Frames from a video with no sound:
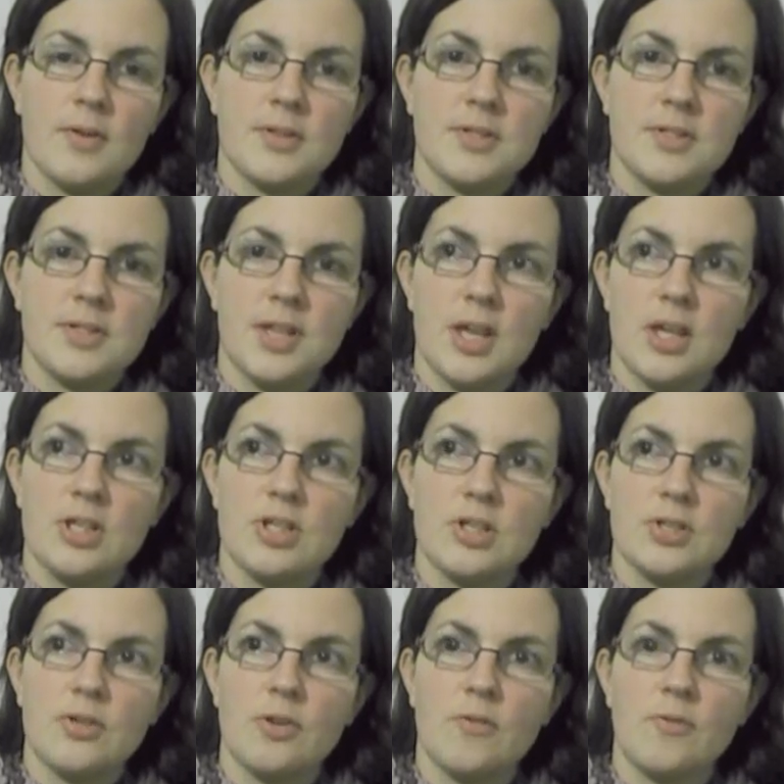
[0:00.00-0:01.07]
stages
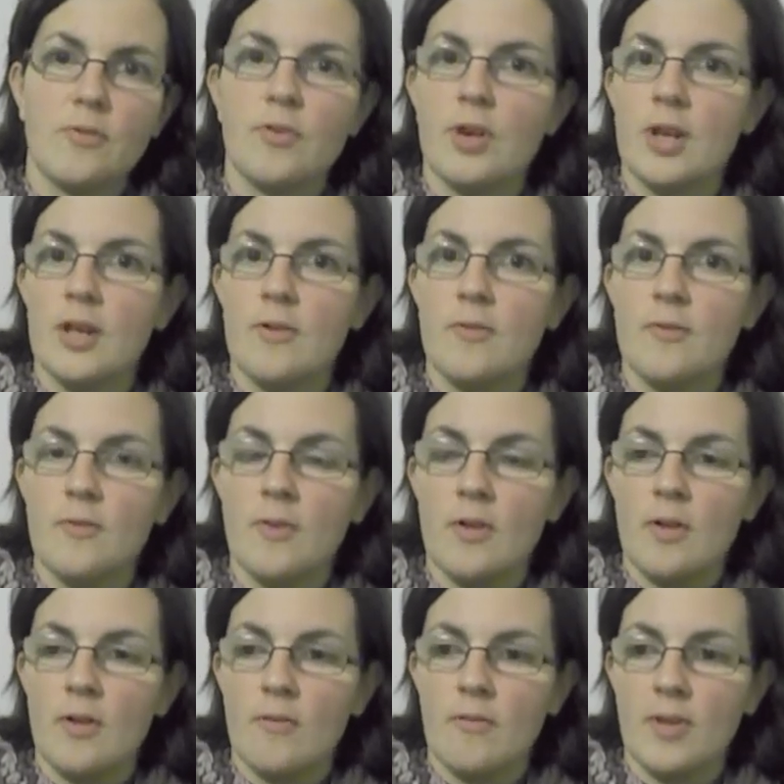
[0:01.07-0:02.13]
of grief
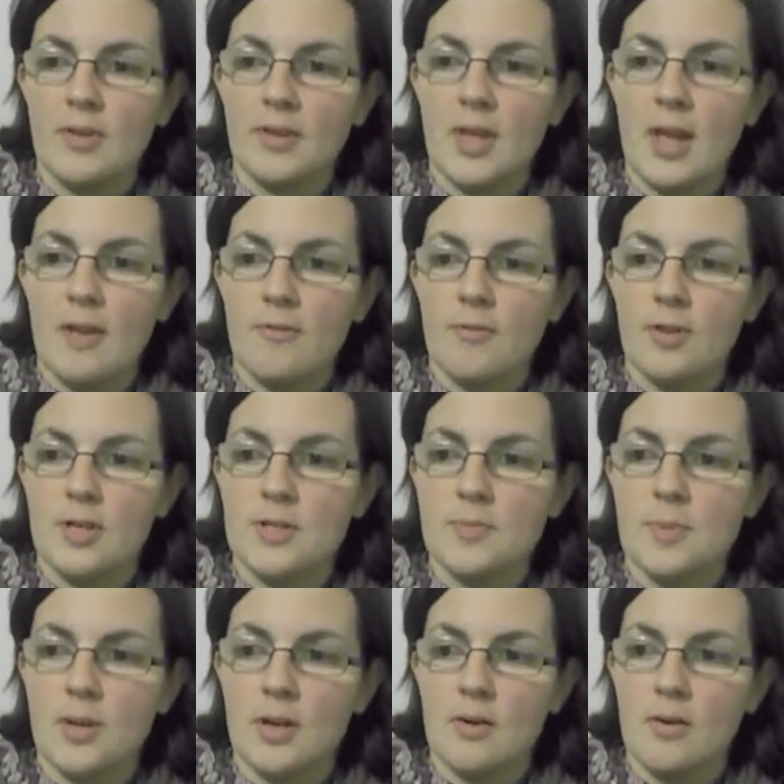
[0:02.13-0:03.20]
that I've
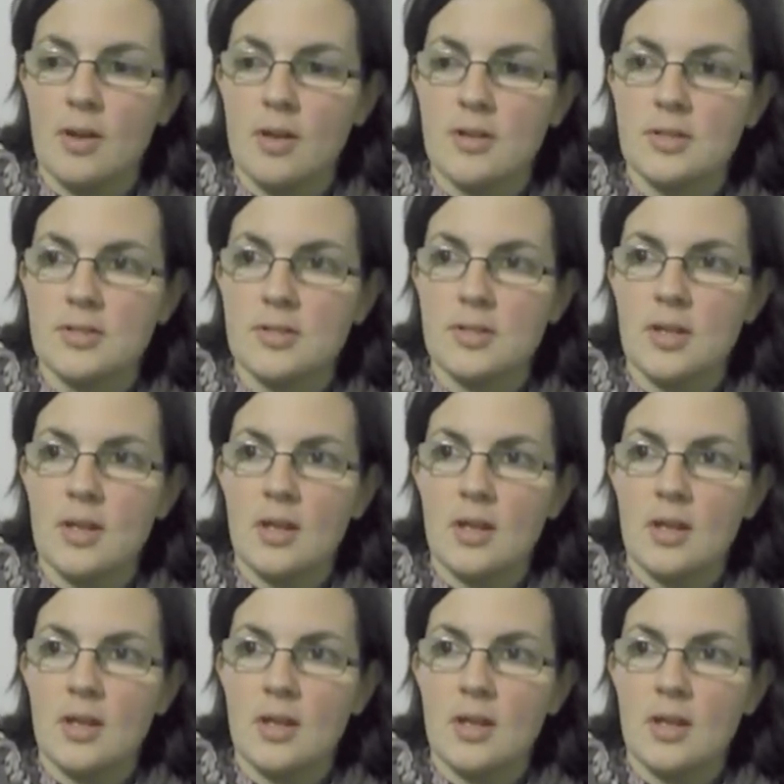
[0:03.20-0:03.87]
experienced.